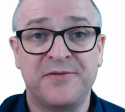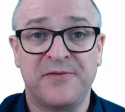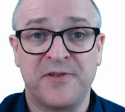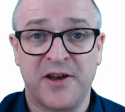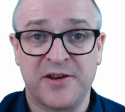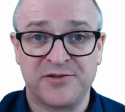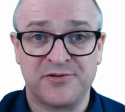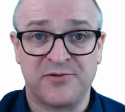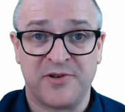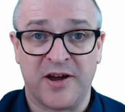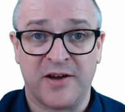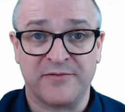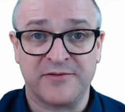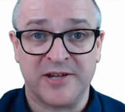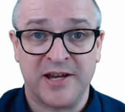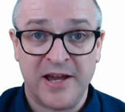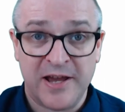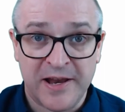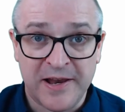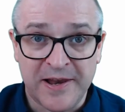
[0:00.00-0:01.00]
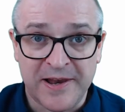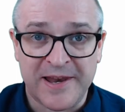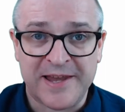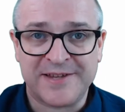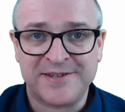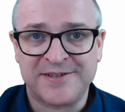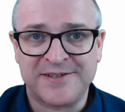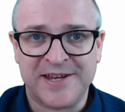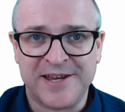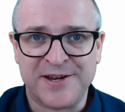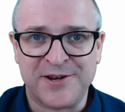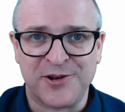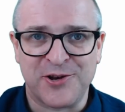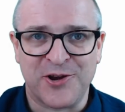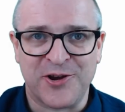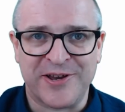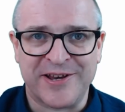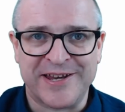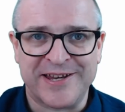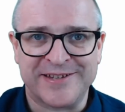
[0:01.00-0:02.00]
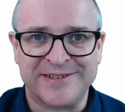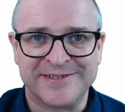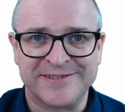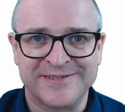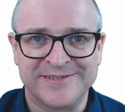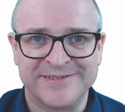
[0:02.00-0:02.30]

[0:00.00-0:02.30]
first draft. Let's take a look at it.